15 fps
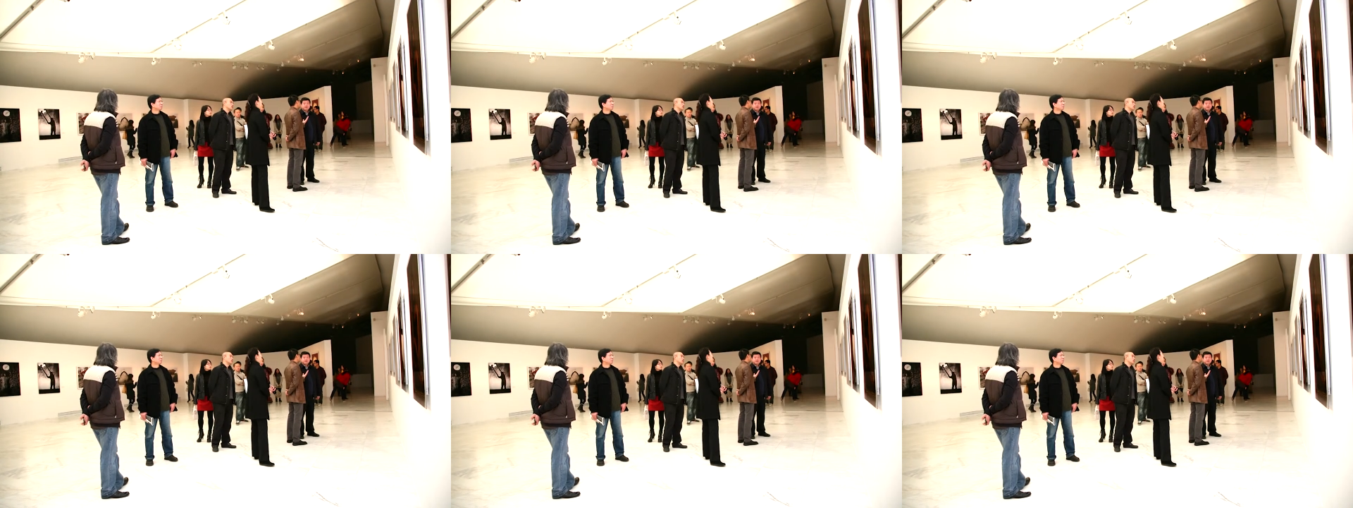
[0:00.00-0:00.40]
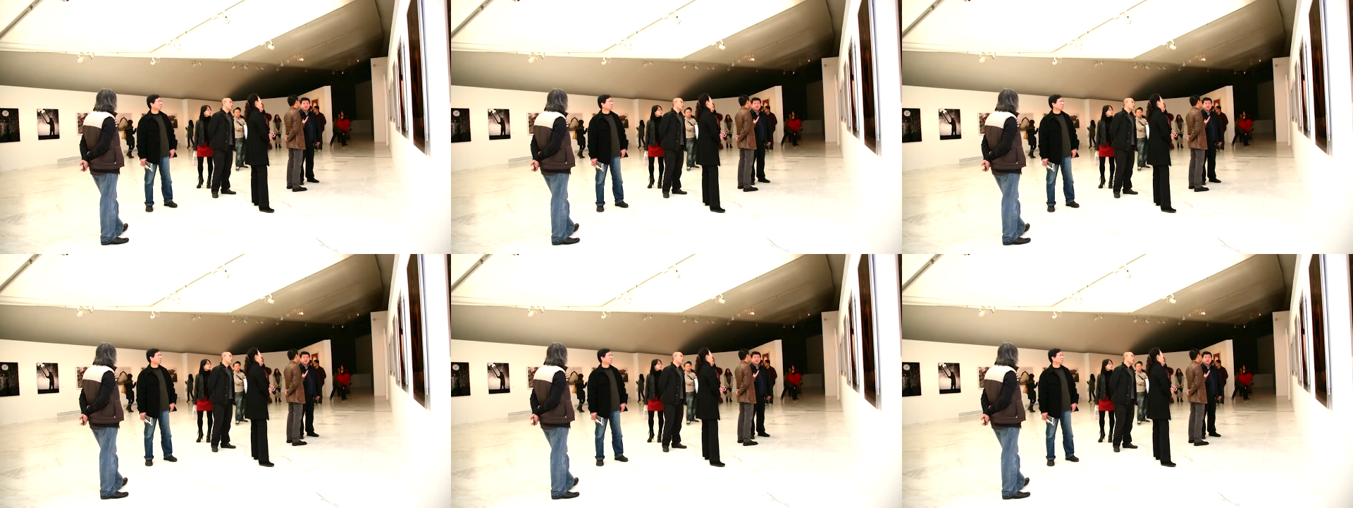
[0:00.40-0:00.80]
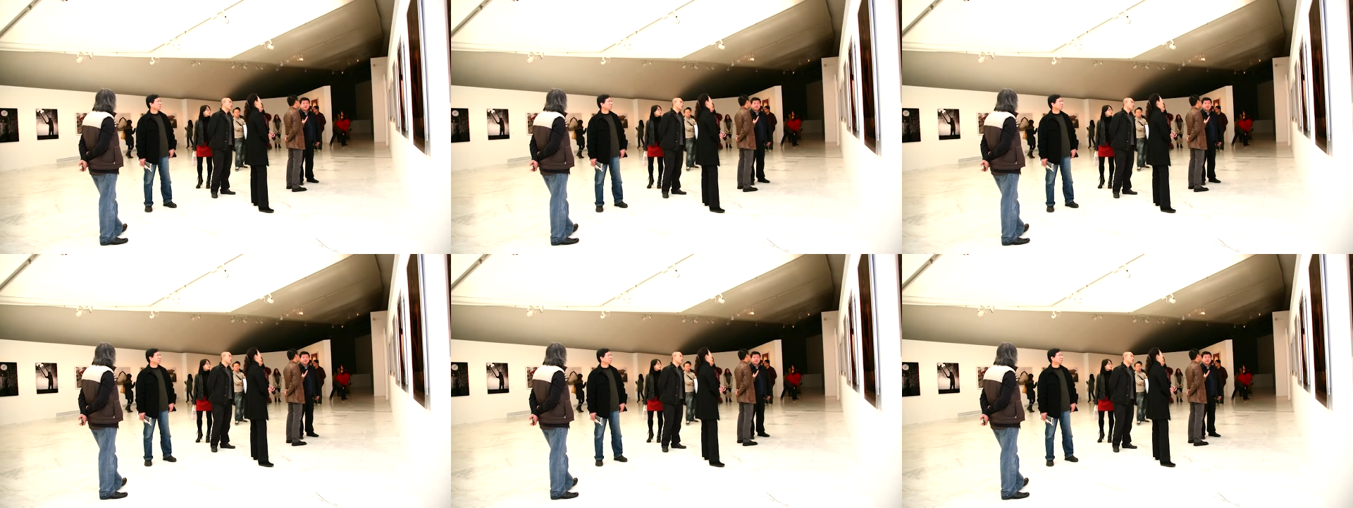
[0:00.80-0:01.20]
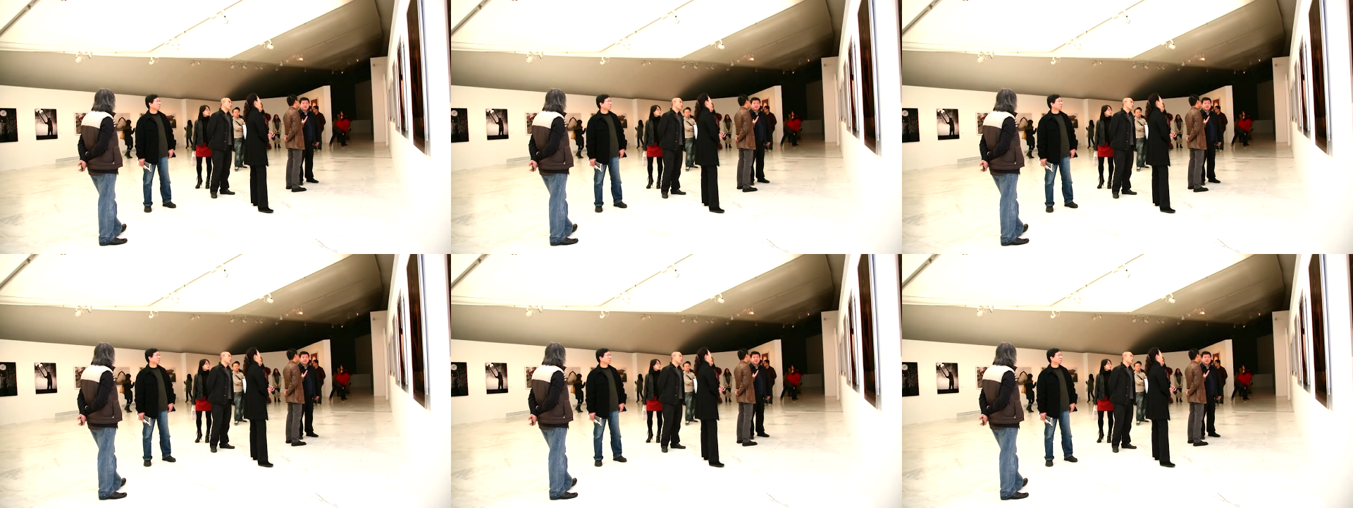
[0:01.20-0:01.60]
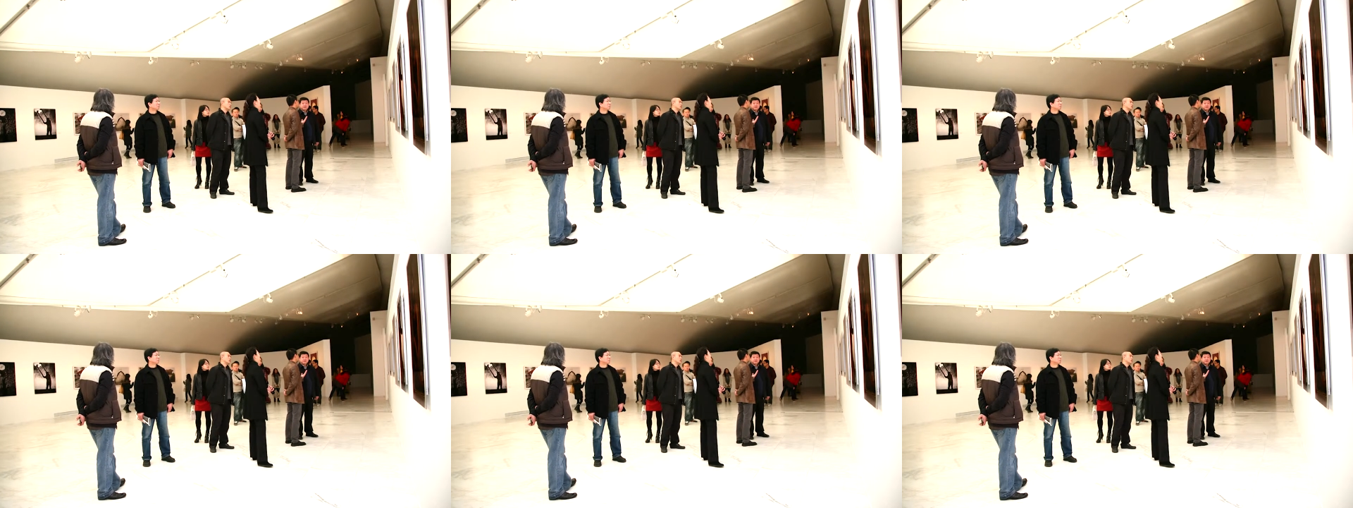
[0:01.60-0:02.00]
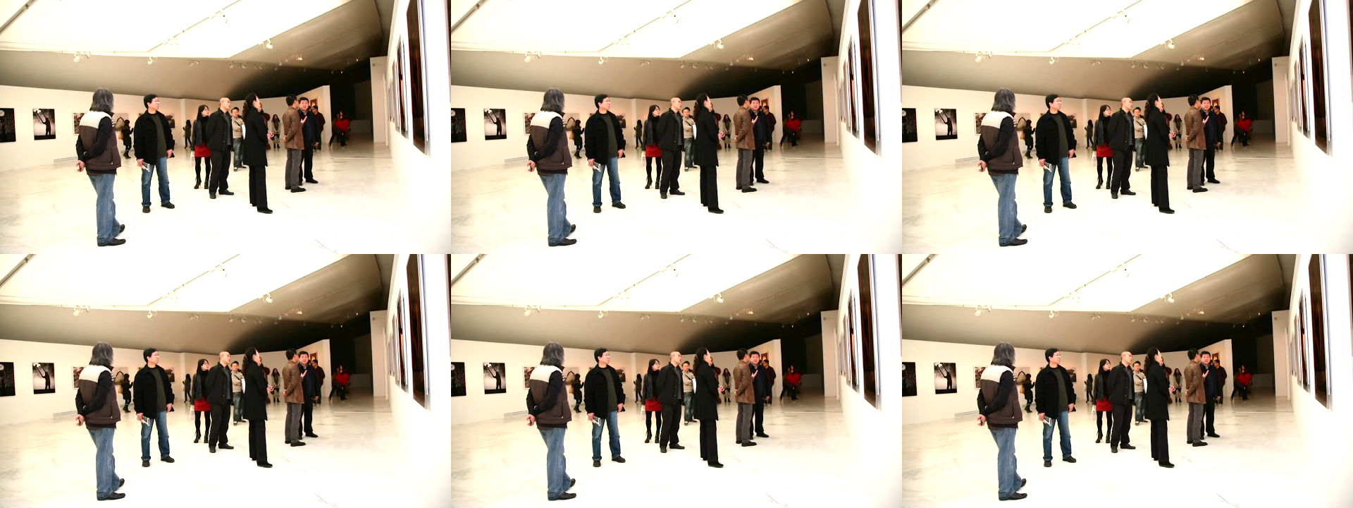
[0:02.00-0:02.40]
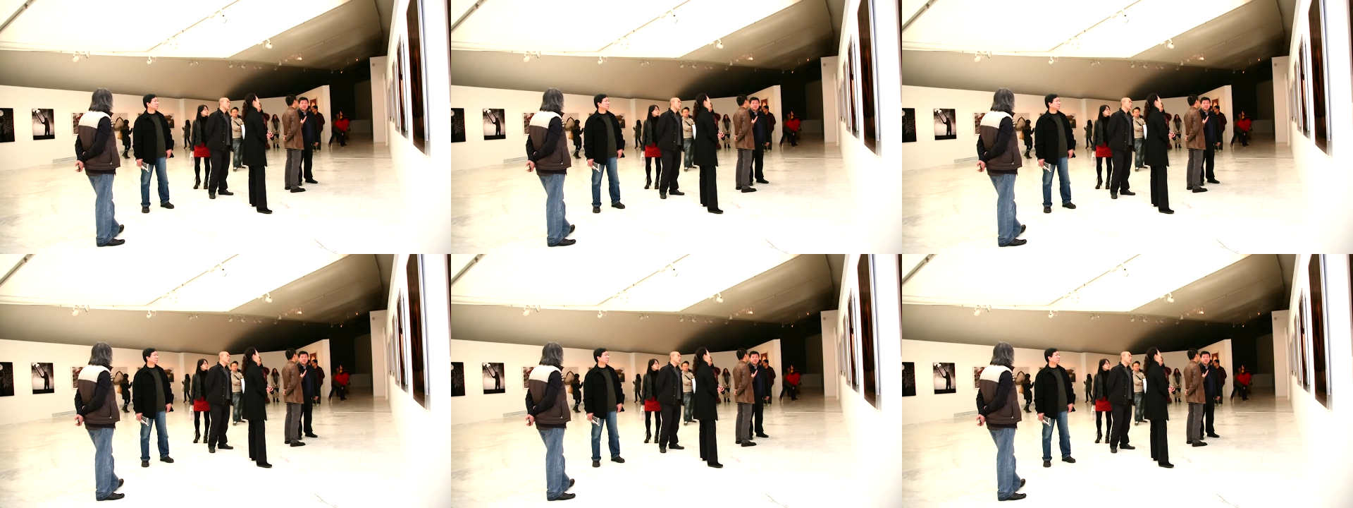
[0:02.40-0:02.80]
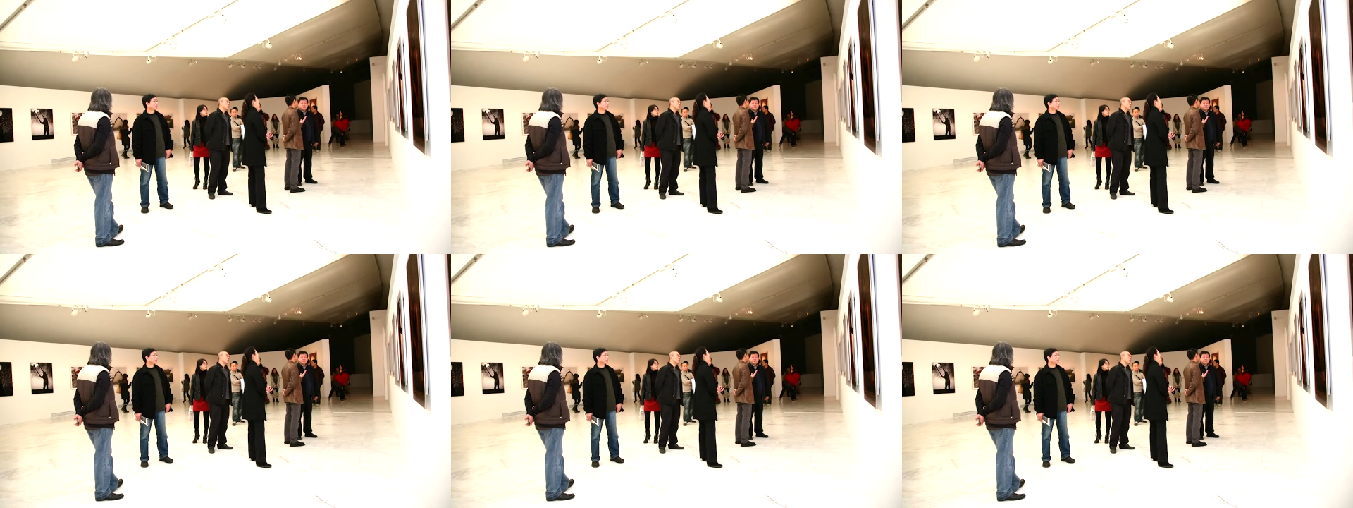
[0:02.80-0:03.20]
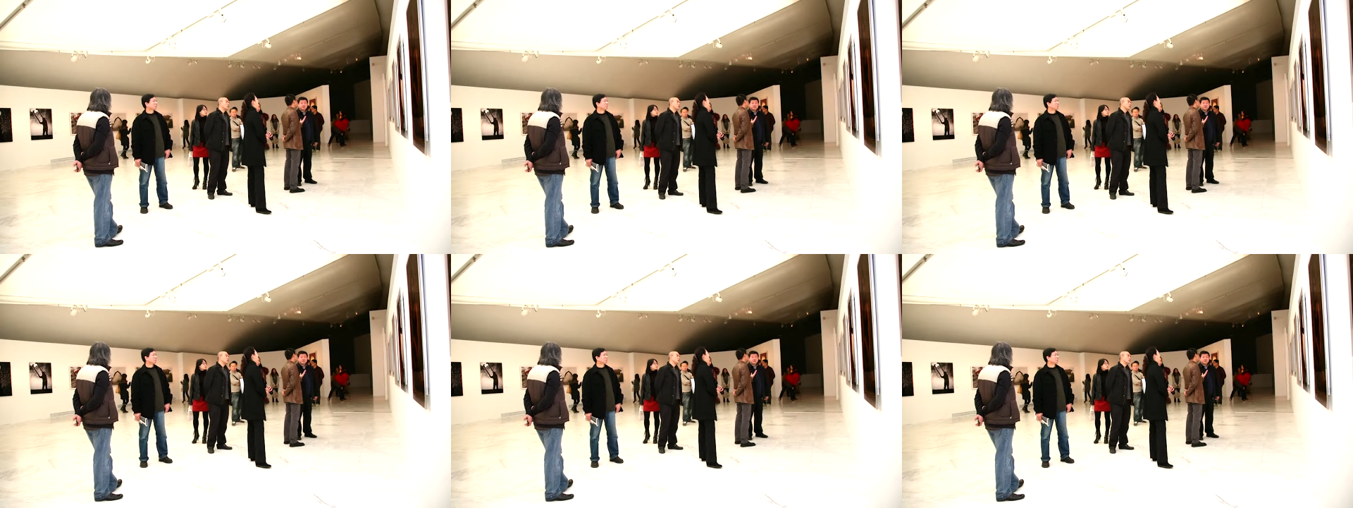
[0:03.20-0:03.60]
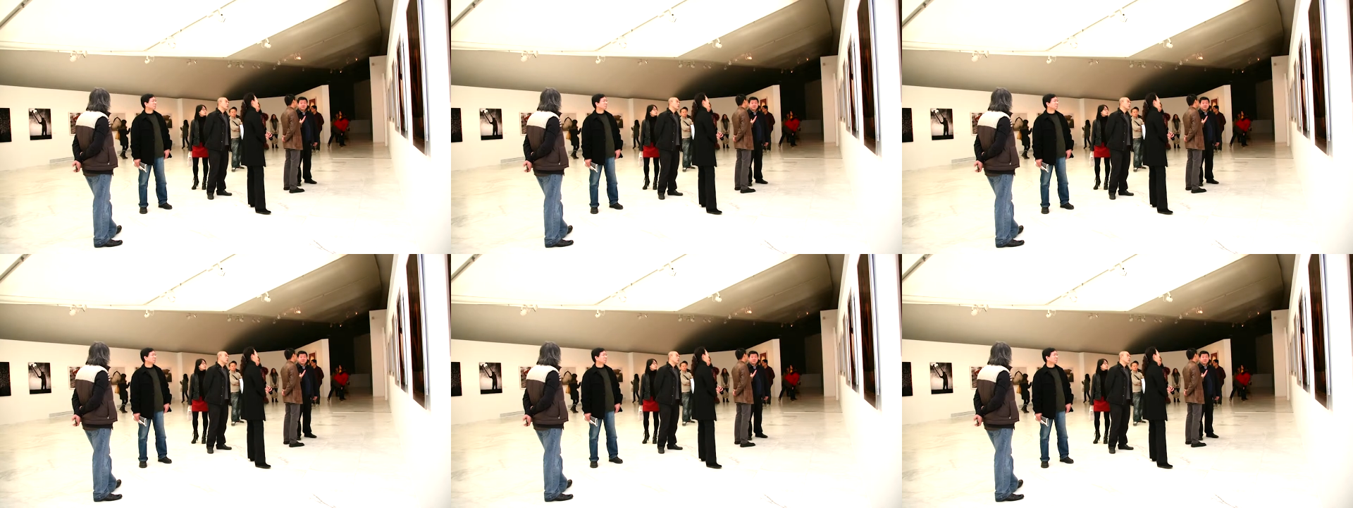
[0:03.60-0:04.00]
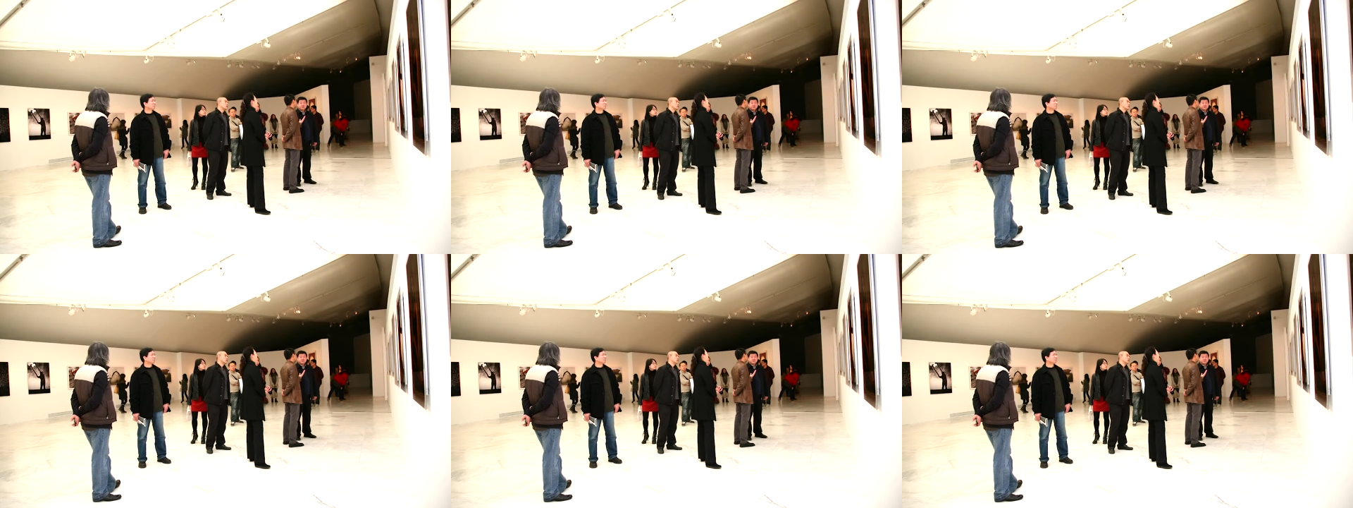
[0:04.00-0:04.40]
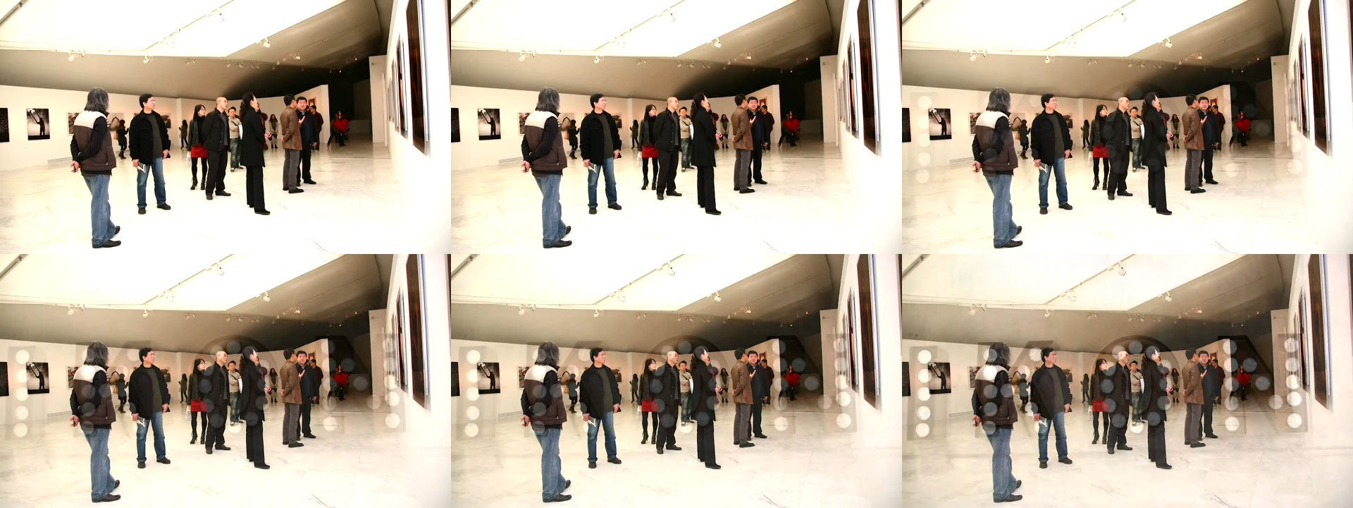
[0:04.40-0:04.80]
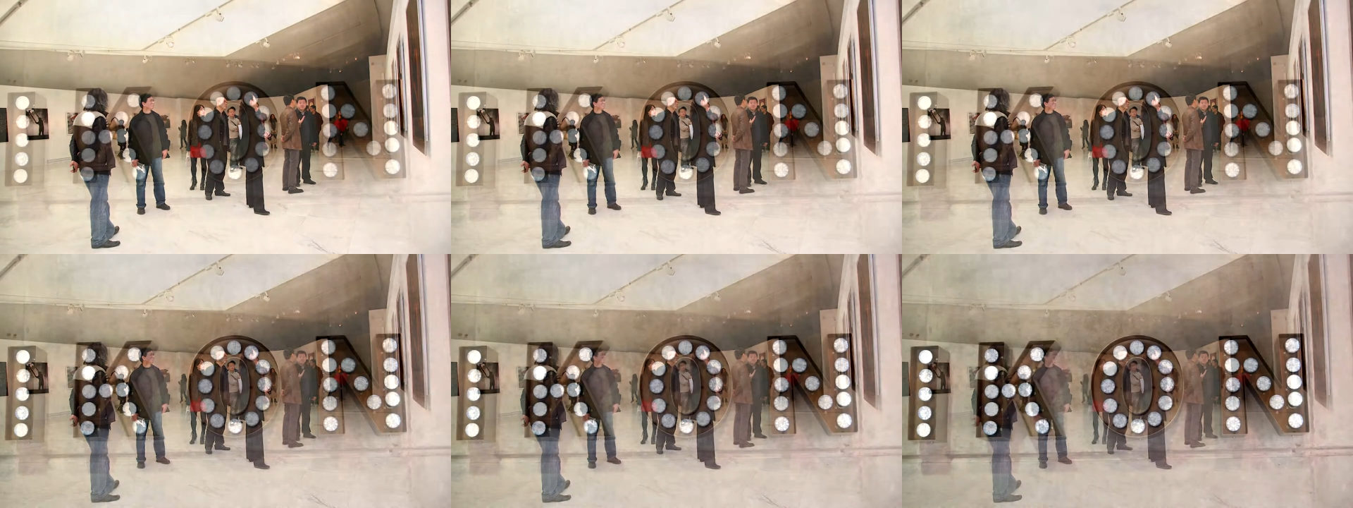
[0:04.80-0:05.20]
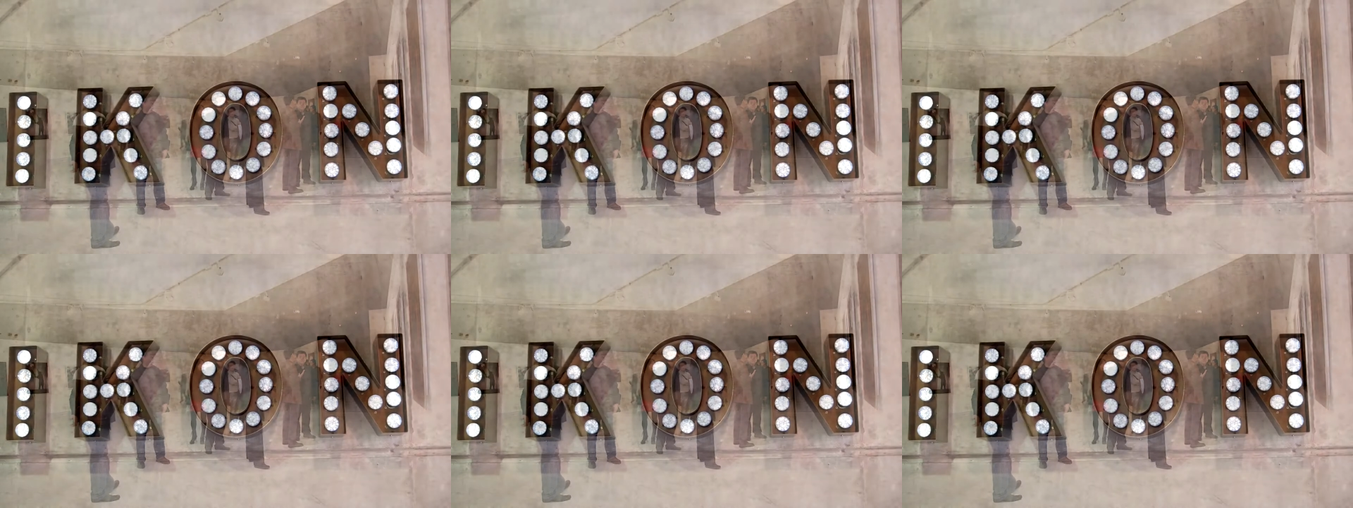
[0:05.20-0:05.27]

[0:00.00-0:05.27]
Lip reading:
Nobody's mouth can be seen.